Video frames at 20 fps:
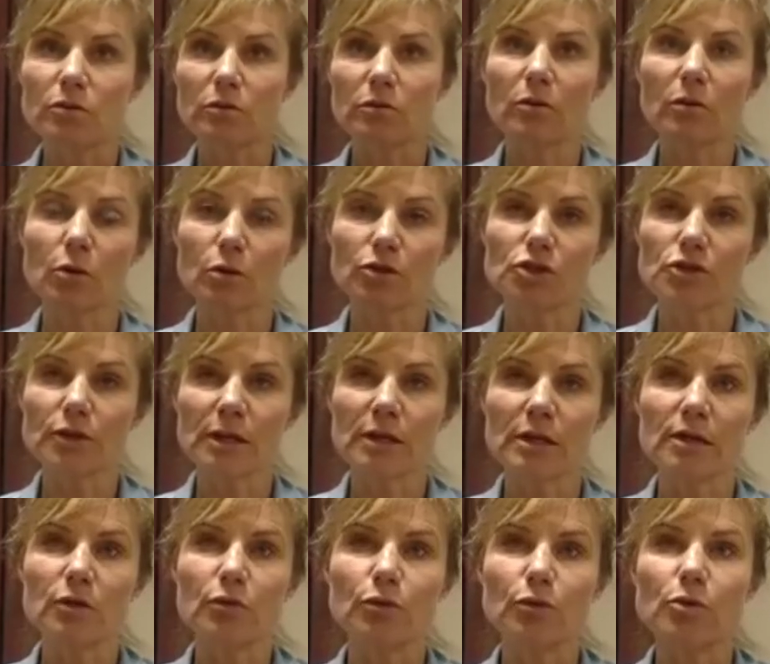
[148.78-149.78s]
horse
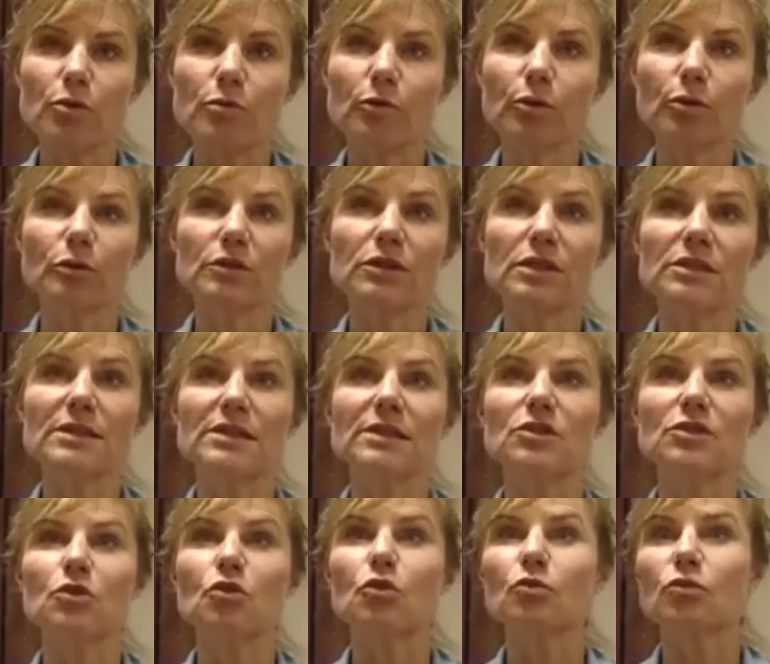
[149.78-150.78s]
training group, uses
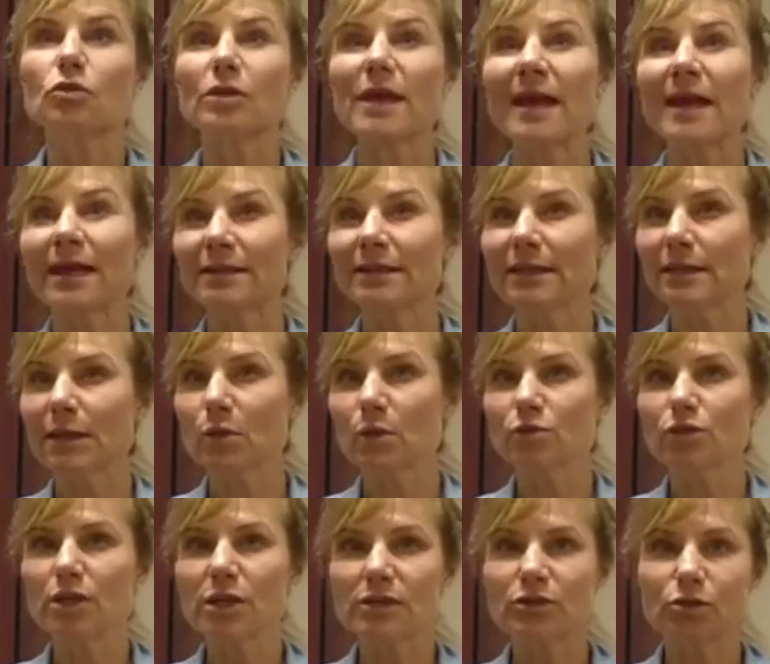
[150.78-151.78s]
these handy little
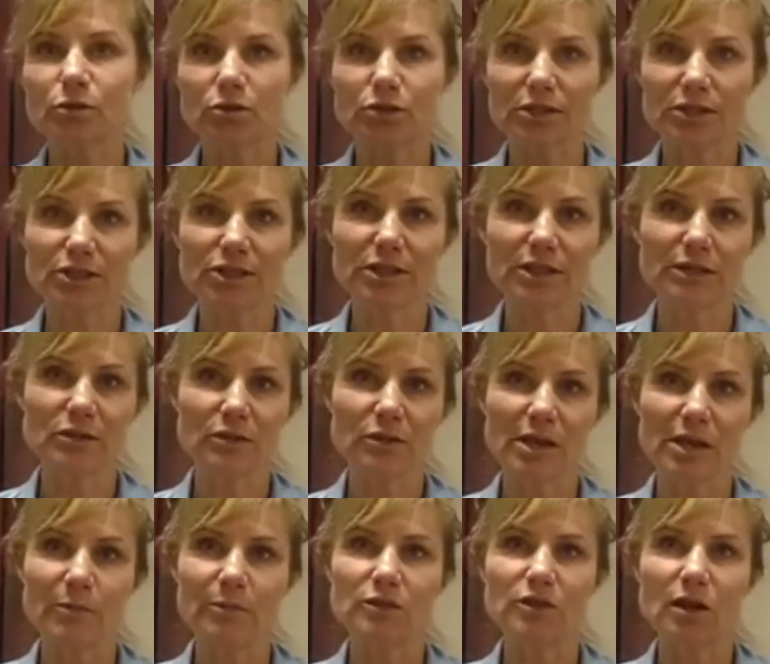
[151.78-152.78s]
dusters that she gets on
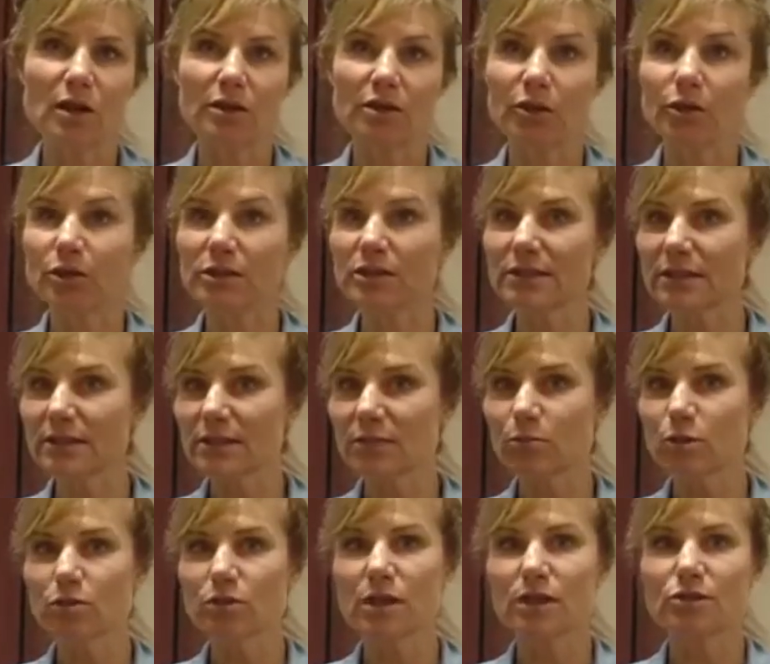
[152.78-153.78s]
Amazon. They're
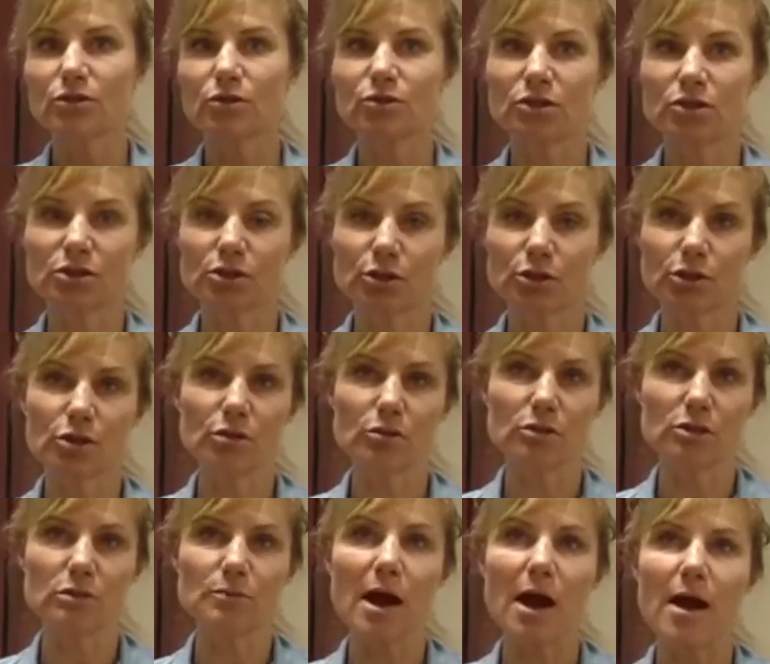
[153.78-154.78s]
extendable dusters and they're cute
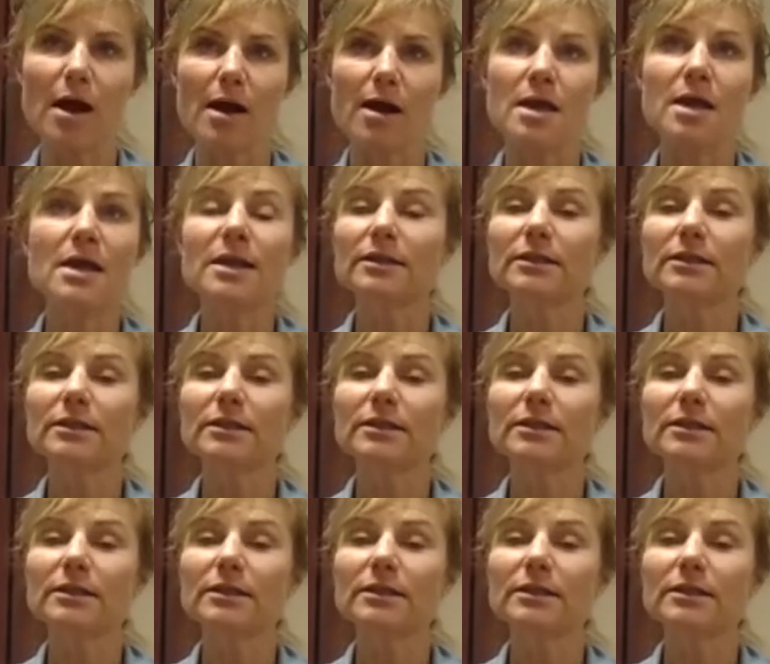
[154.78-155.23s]
as pie.